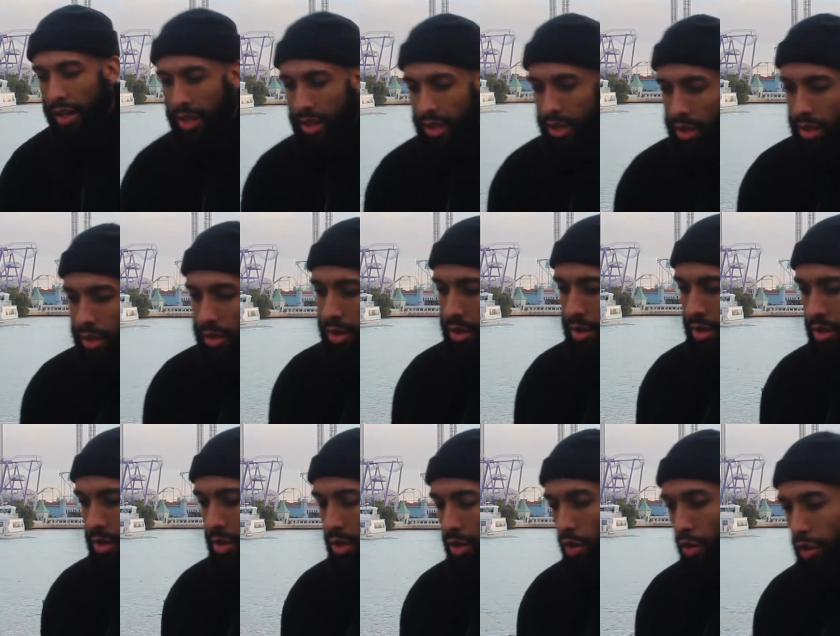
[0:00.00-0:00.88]
I needed
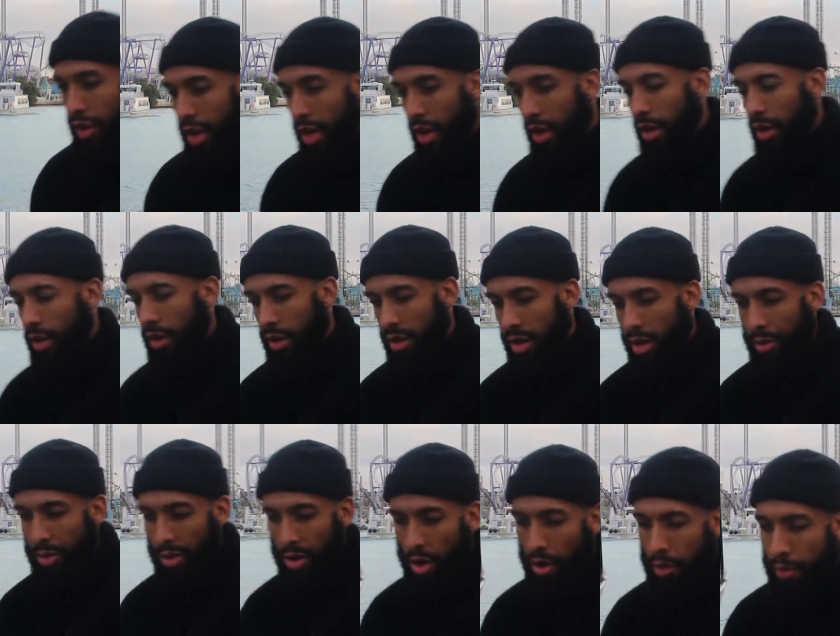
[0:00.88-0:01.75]
to create, because
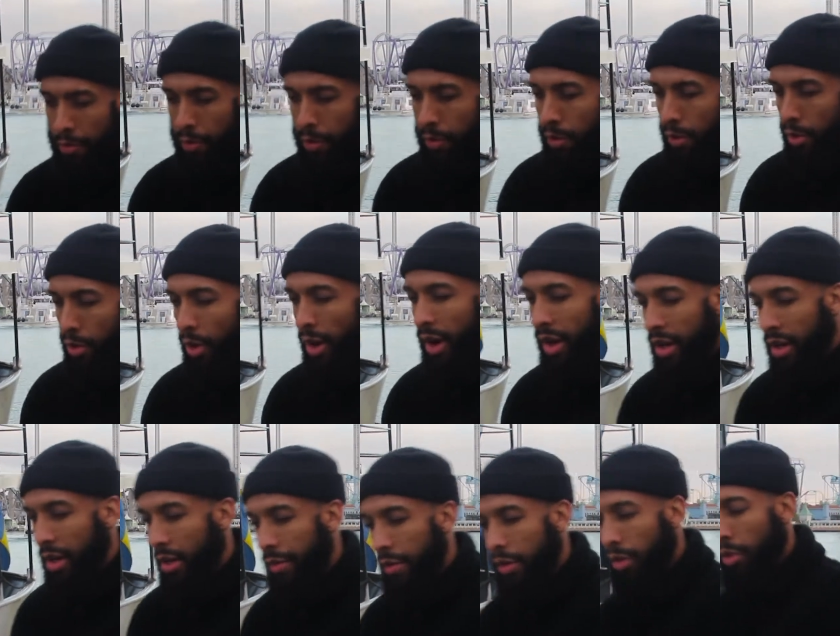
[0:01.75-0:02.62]
I was going through quite
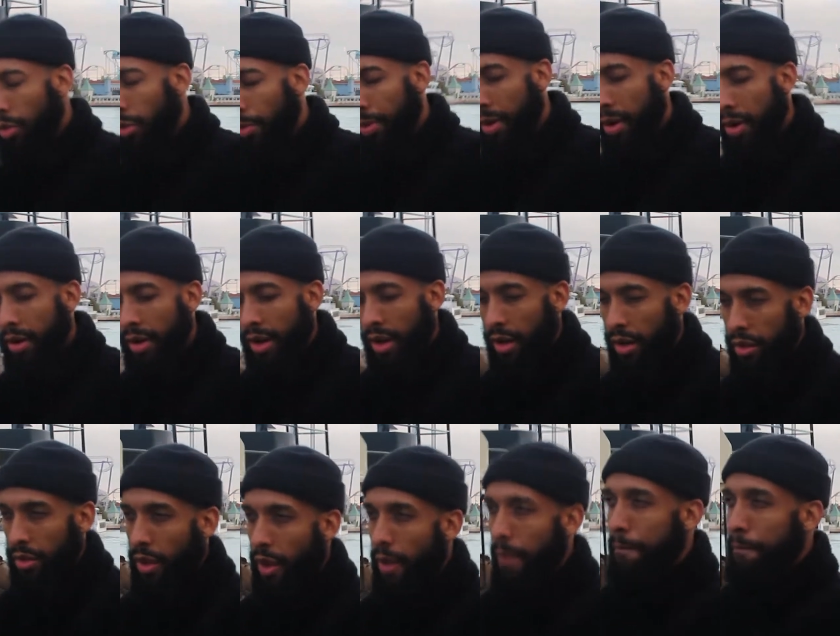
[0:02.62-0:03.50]
a difficult period at
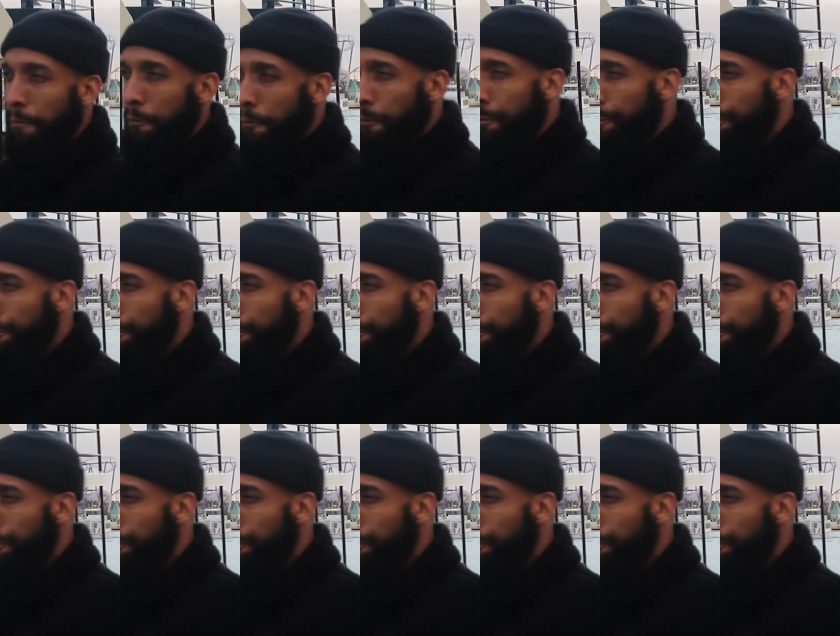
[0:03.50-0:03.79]
the time